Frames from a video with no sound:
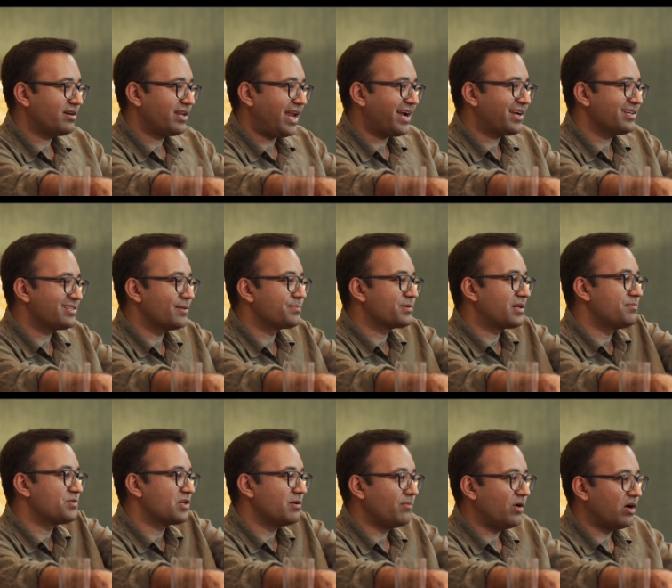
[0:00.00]
crack a
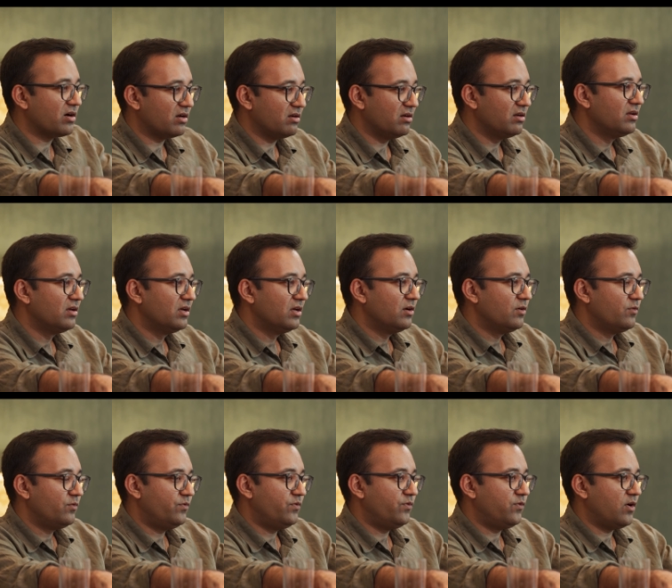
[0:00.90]
subscription model
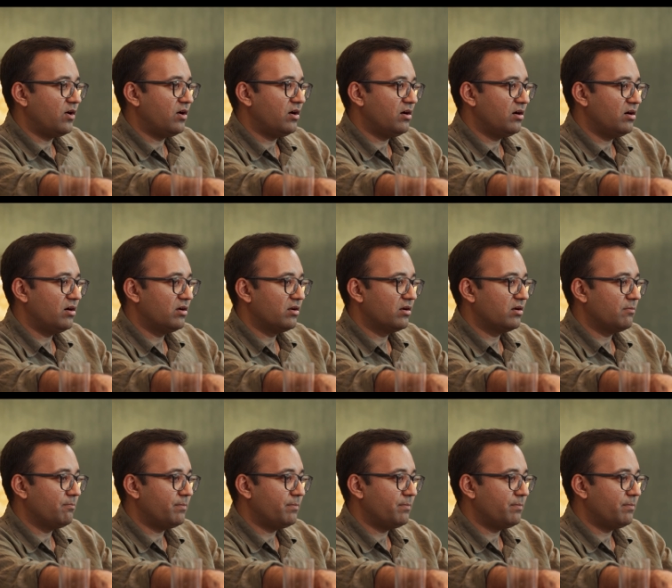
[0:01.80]
for,